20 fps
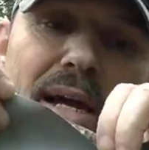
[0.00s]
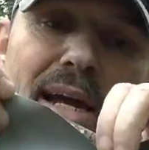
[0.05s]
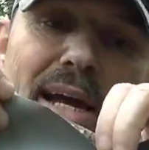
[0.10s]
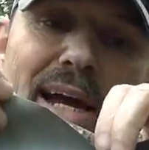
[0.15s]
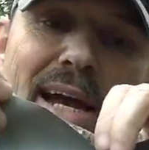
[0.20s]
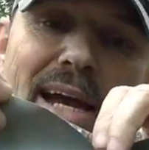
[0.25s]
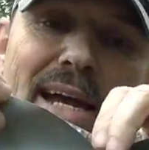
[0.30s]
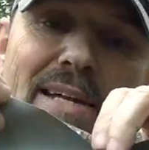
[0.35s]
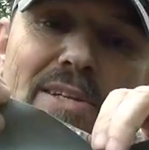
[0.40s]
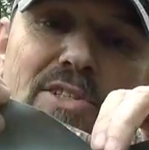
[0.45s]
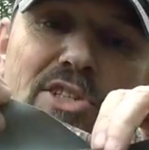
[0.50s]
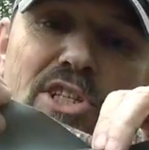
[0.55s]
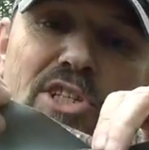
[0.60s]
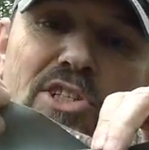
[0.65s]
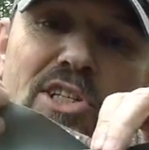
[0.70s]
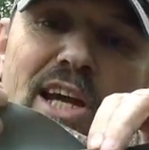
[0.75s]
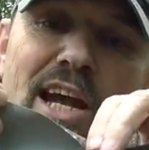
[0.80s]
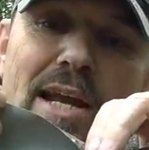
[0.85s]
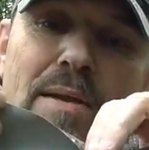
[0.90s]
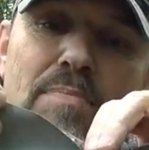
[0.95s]
and
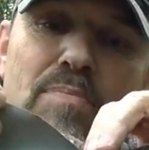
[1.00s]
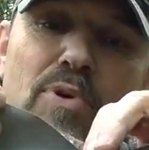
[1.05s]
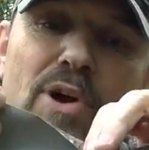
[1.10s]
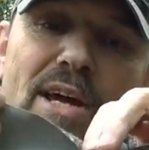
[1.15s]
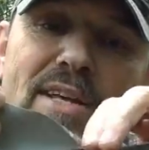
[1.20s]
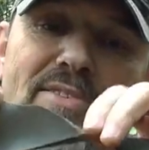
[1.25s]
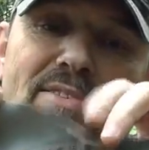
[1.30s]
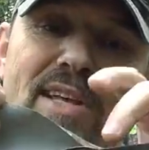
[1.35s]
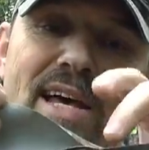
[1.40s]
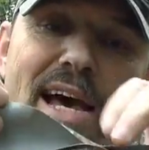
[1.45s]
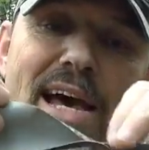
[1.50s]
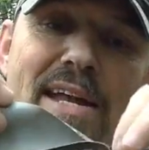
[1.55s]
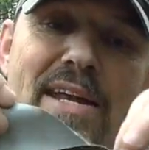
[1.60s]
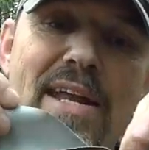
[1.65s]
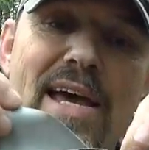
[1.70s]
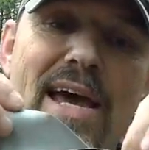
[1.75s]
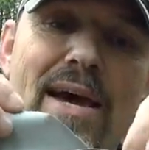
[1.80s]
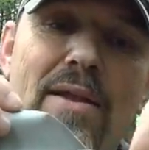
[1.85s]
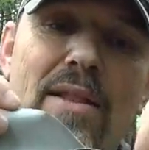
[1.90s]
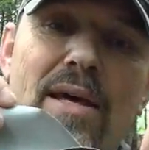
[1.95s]
just kind of press that
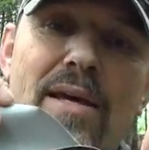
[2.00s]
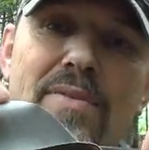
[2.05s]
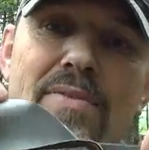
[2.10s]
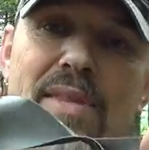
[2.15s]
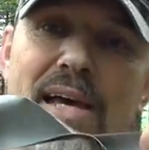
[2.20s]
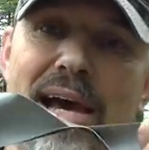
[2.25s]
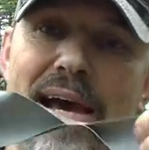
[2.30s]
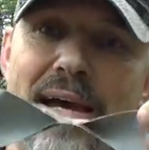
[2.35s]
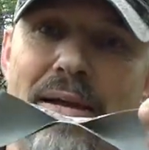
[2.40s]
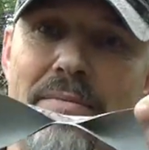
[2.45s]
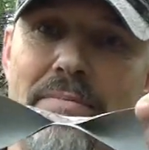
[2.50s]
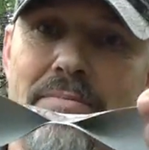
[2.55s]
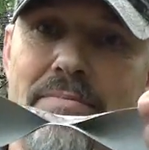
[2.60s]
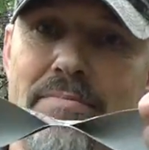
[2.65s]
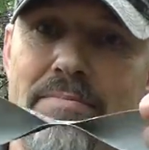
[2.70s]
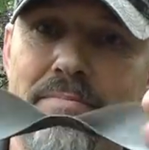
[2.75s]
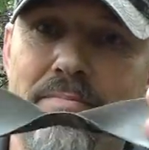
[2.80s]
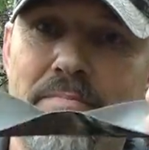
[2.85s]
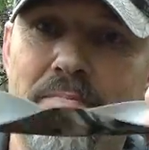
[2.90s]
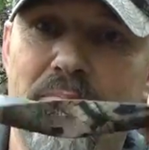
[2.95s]
down like that.
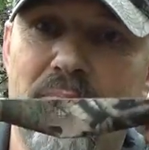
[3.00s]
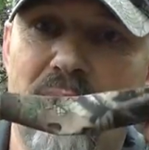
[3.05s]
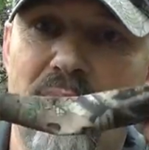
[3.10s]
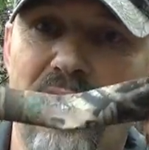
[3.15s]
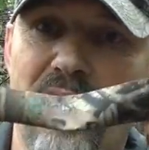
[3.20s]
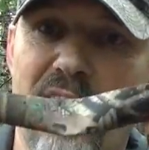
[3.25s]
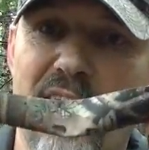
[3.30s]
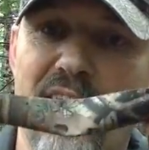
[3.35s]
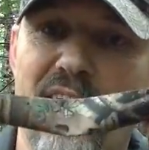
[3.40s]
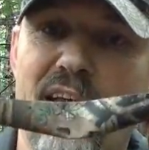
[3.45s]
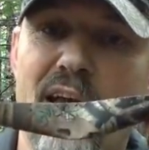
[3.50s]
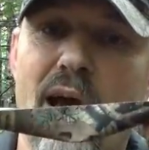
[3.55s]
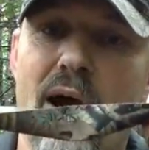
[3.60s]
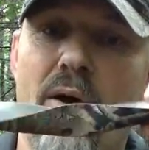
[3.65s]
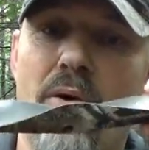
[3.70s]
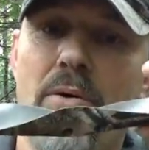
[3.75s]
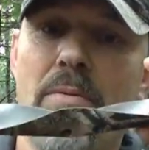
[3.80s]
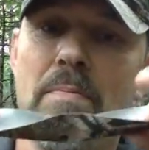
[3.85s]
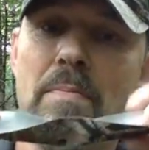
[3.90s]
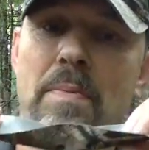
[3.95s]
There you go.
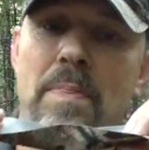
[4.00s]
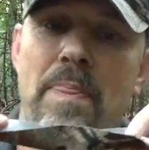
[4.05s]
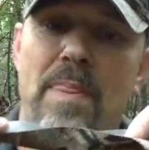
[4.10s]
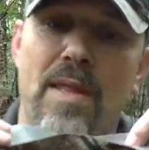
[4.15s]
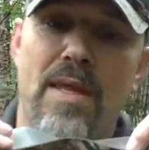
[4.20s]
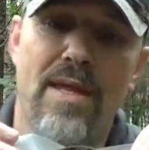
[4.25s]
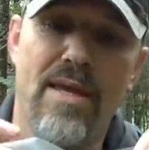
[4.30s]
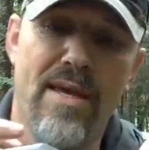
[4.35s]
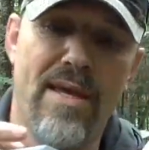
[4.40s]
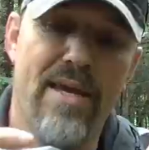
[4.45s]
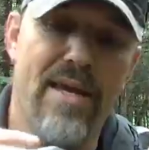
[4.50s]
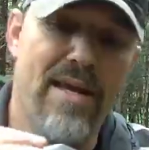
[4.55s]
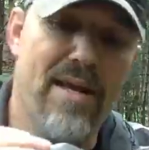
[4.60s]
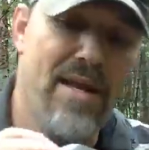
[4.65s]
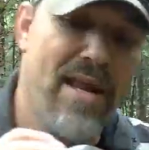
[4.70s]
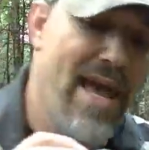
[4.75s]
And